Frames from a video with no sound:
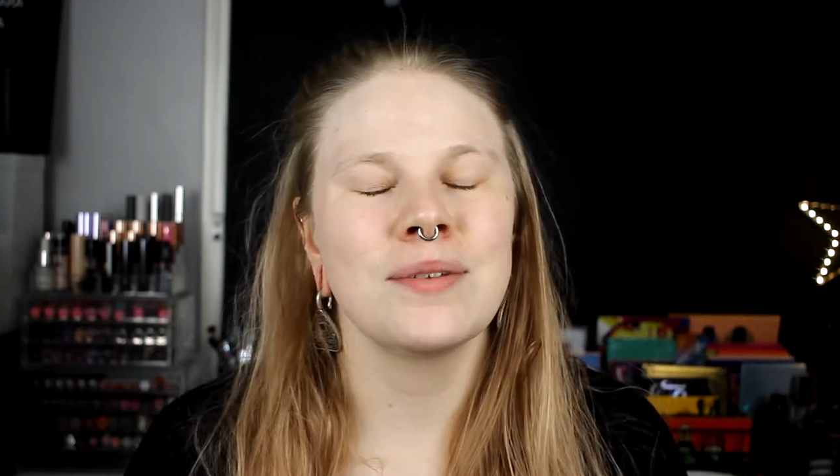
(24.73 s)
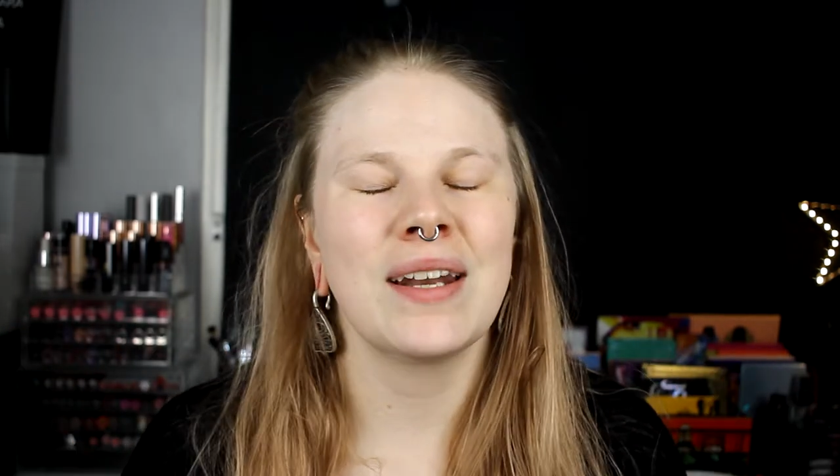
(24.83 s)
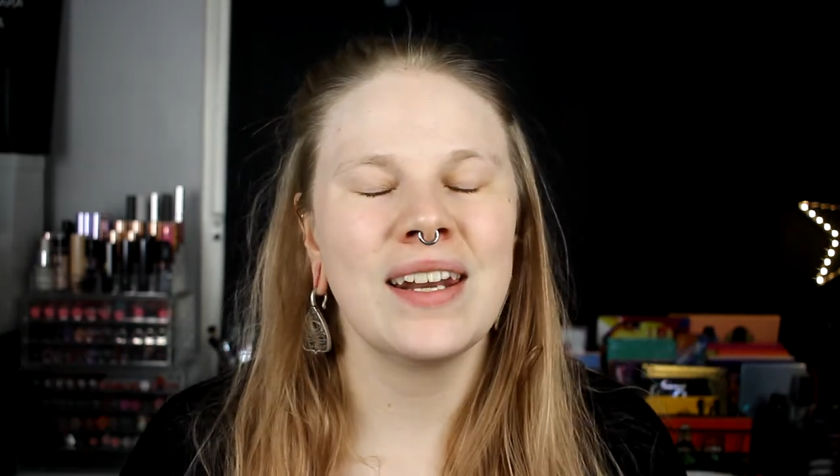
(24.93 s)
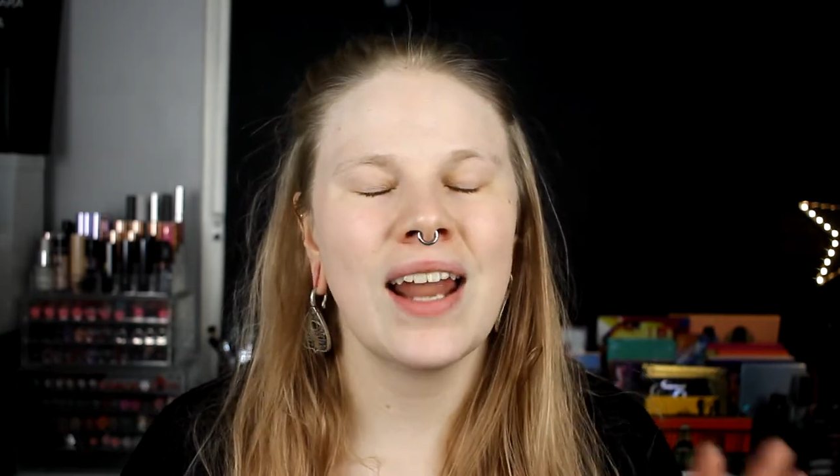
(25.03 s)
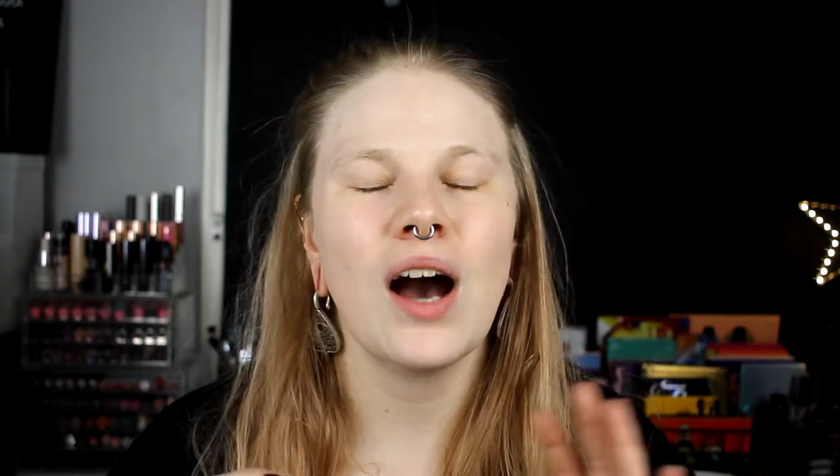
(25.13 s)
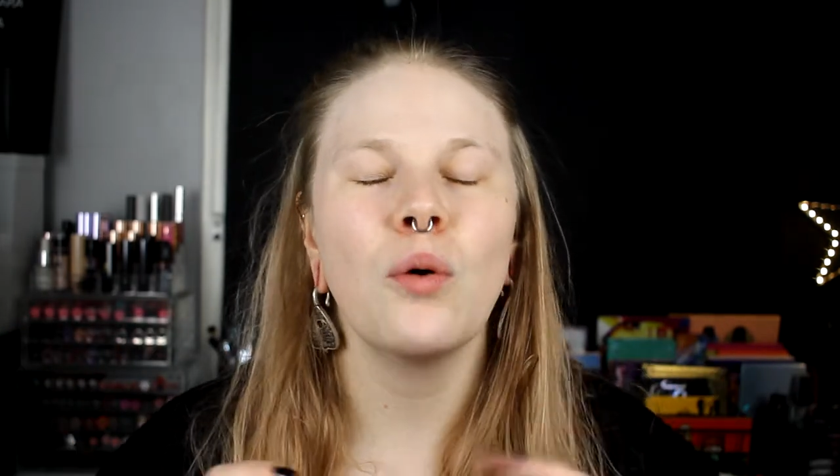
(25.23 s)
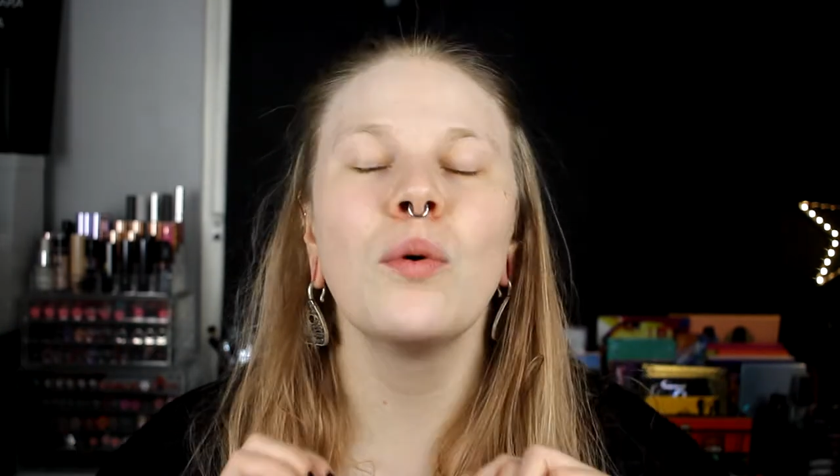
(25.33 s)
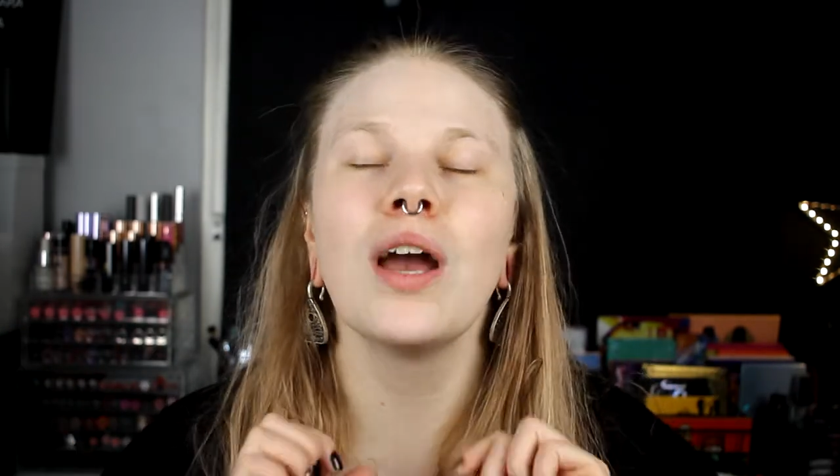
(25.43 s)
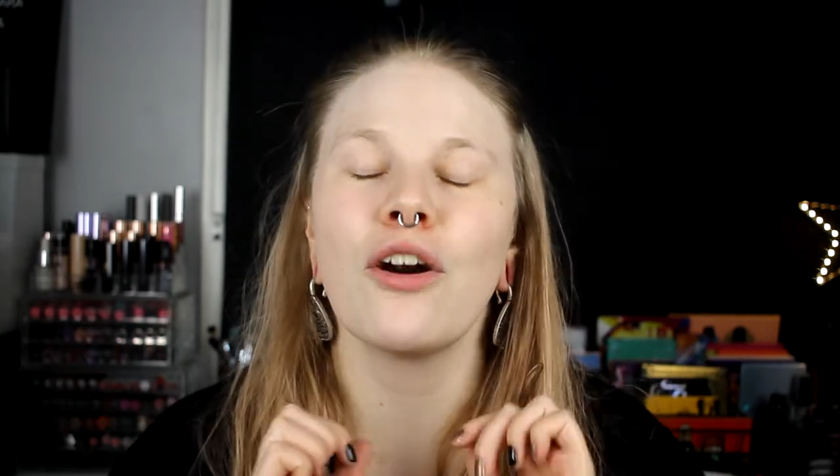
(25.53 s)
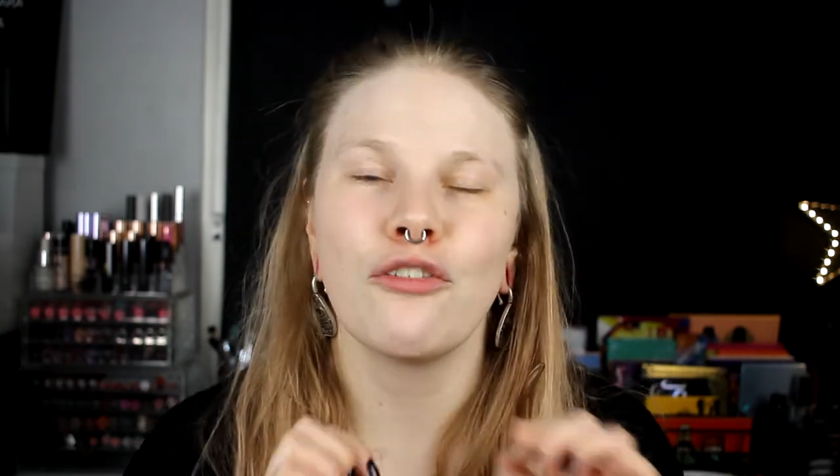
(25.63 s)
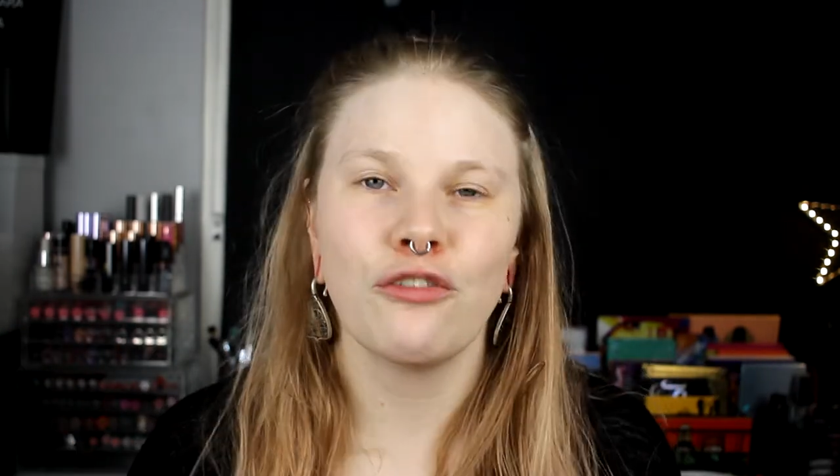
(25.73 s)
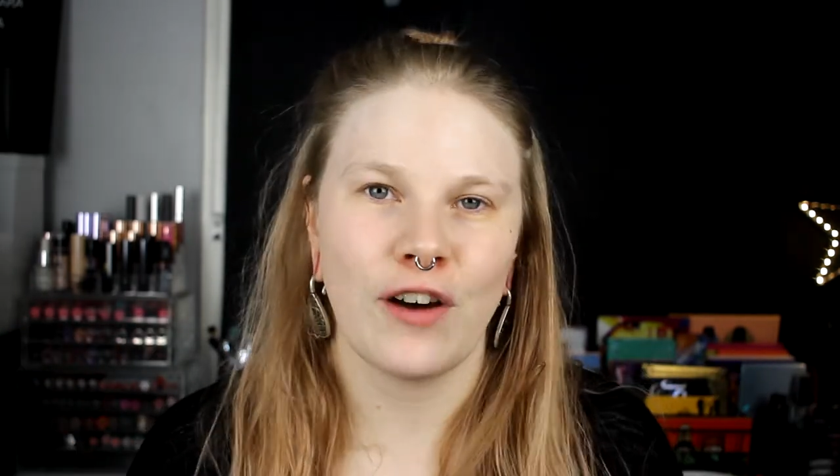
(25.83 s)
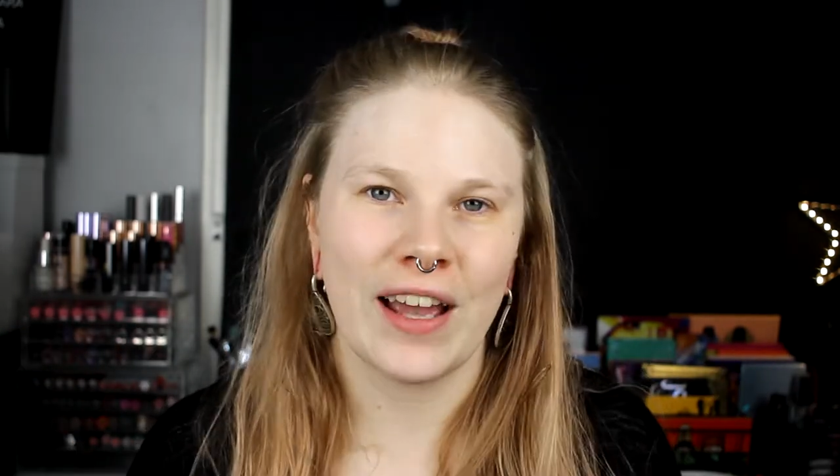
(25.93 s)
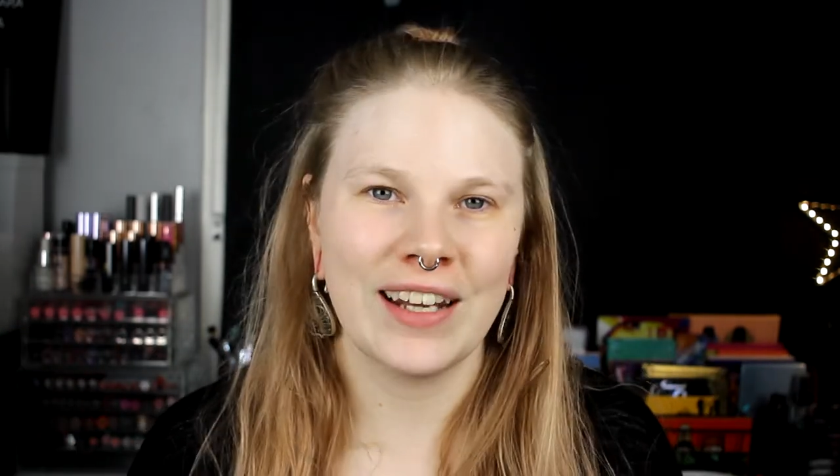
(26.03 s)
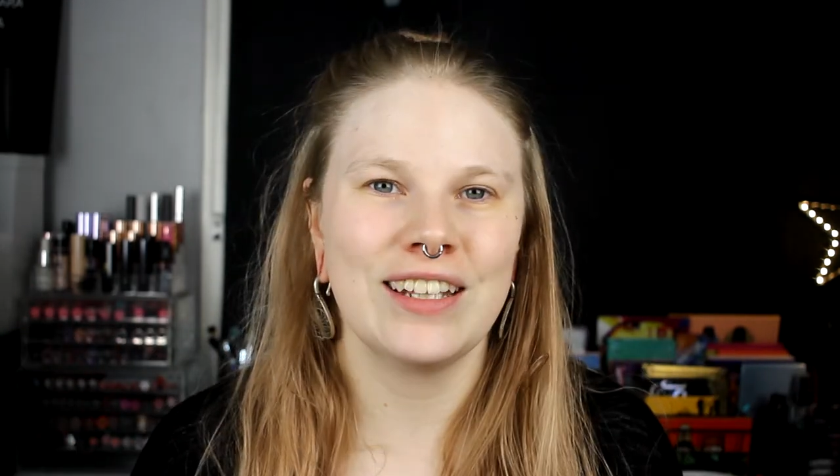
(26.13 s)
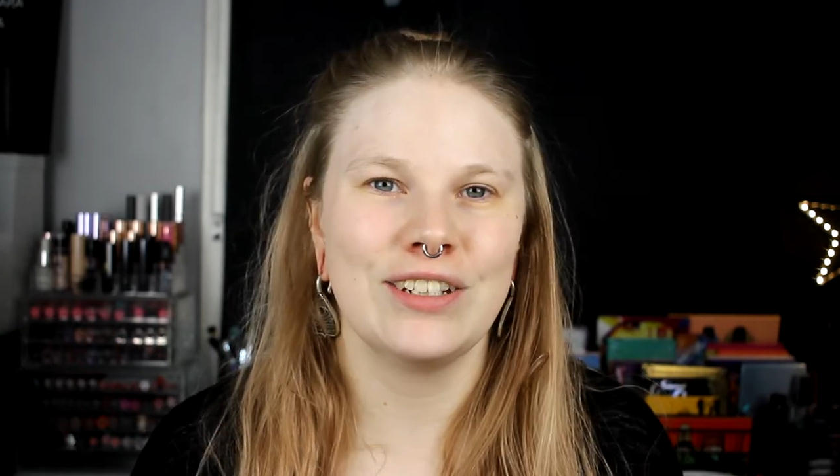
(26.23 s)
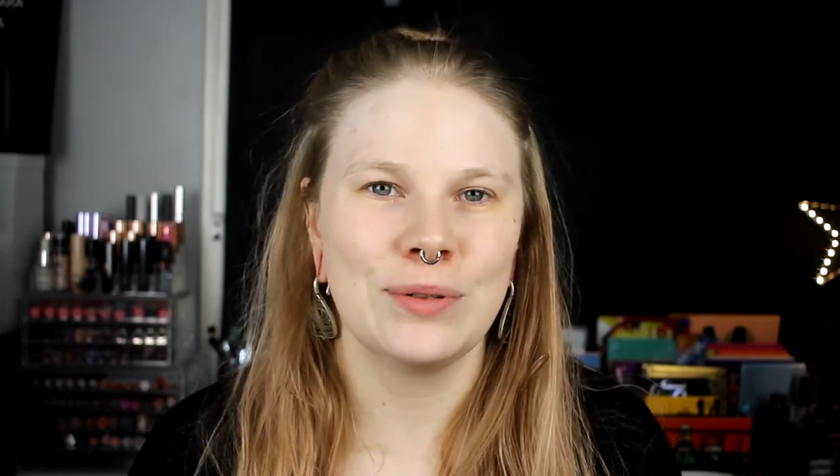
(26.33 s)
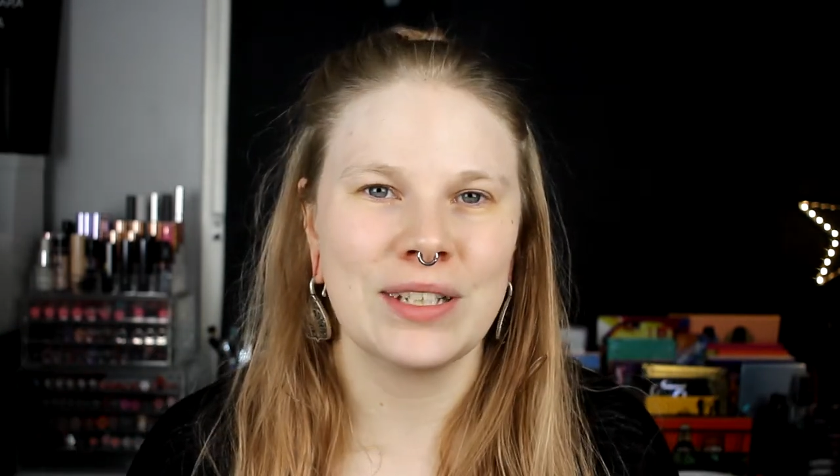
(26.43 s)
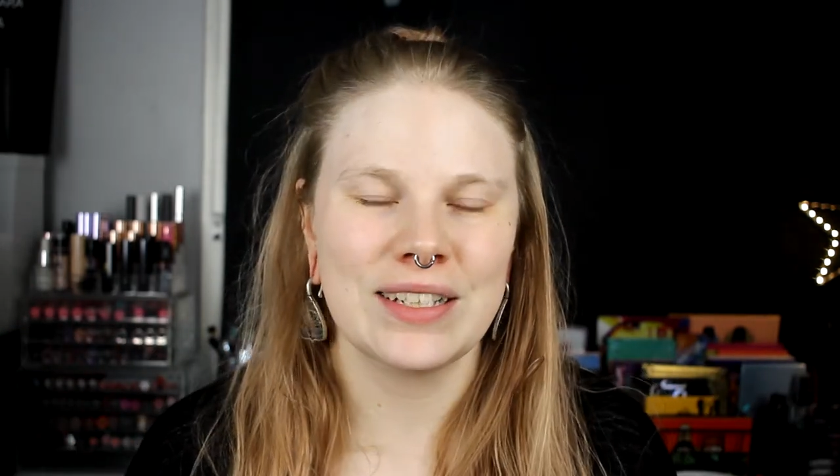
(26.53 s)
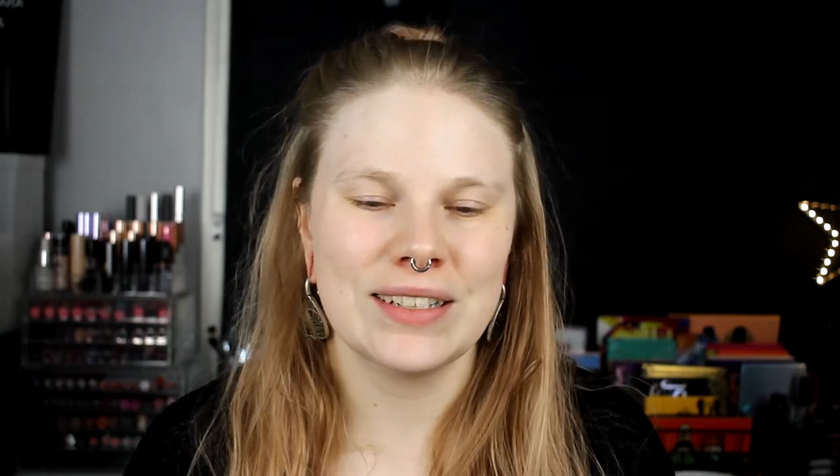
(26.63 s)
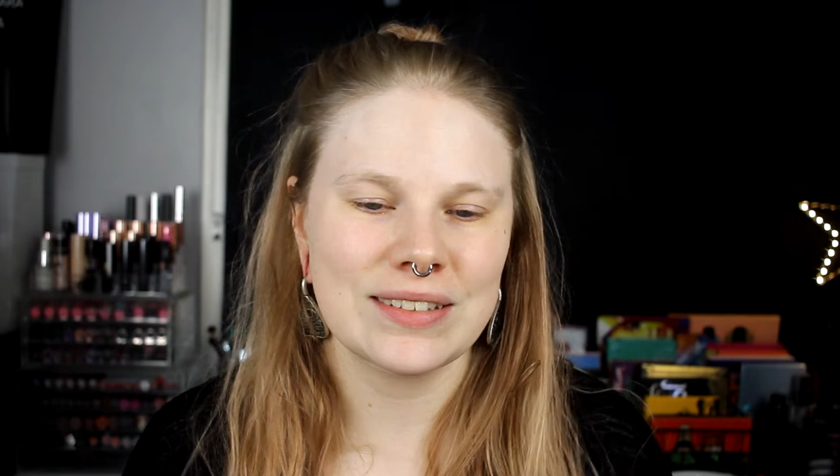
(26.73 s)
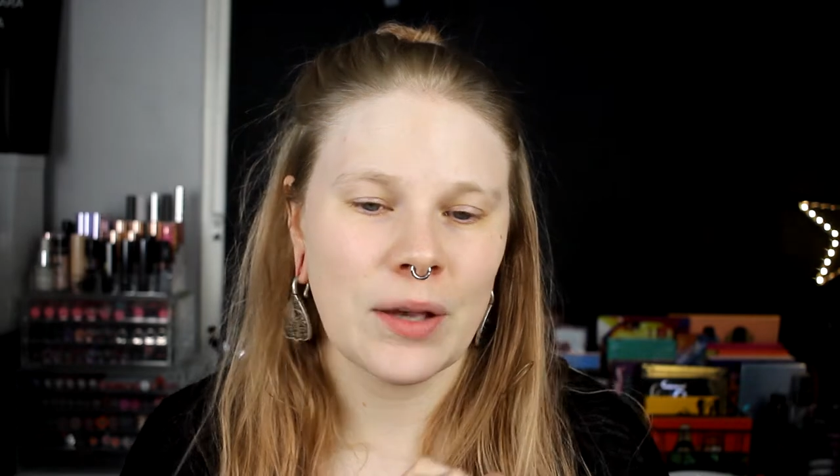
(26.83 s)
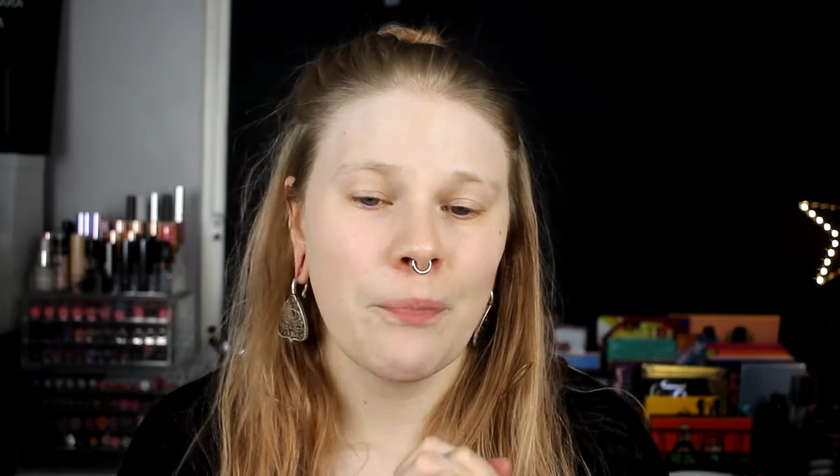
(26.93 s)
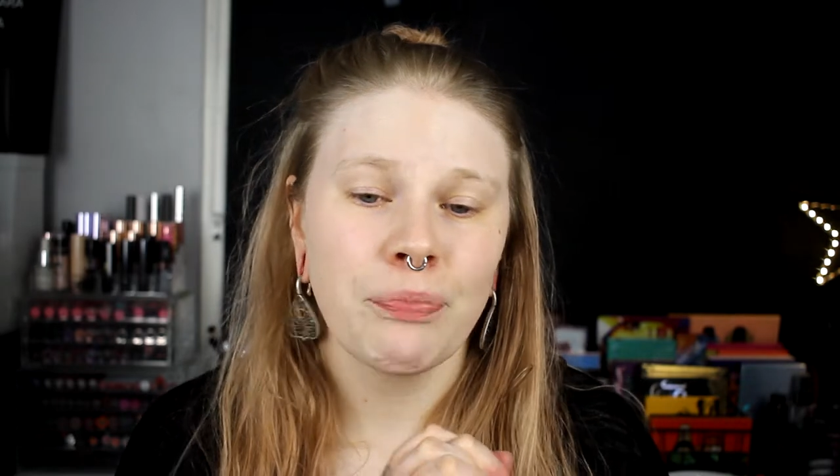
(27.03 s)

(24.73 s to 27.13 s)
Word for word: but now we are finally doing this.